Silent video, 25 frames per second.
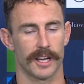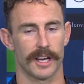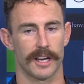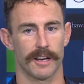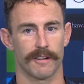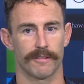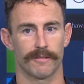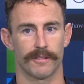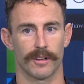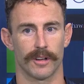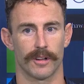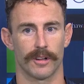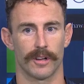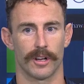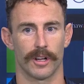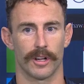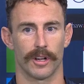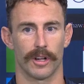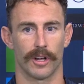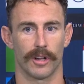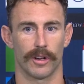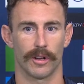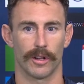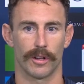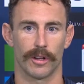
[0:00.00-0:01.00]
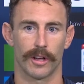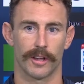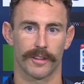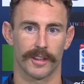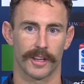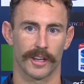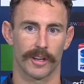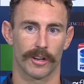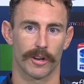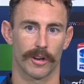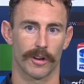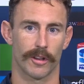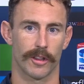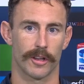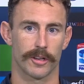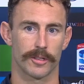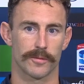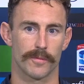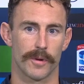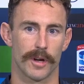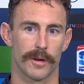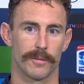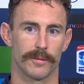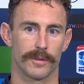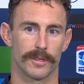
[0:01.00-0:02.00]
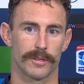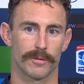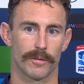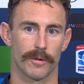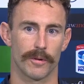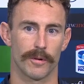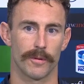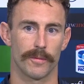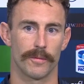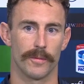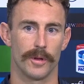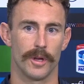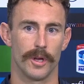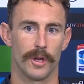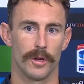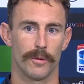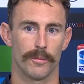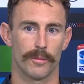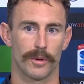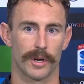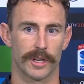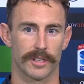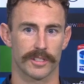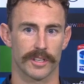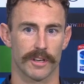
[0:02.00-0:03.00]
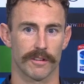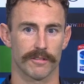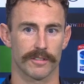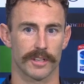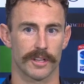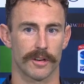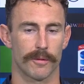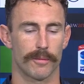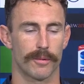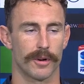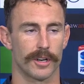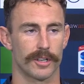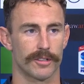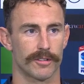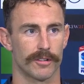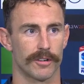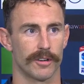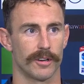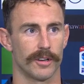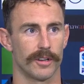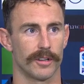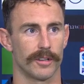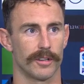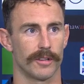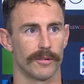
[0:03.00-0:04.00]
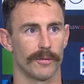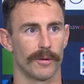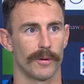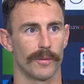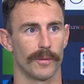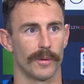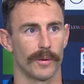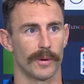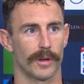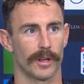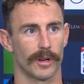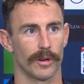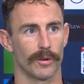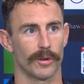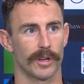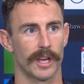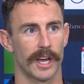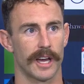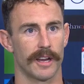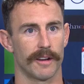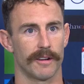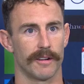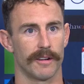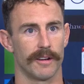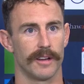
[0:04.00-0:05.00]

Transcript: half. You know, I think a lot of those moments where we put ourselves under pressure, you know, we can look at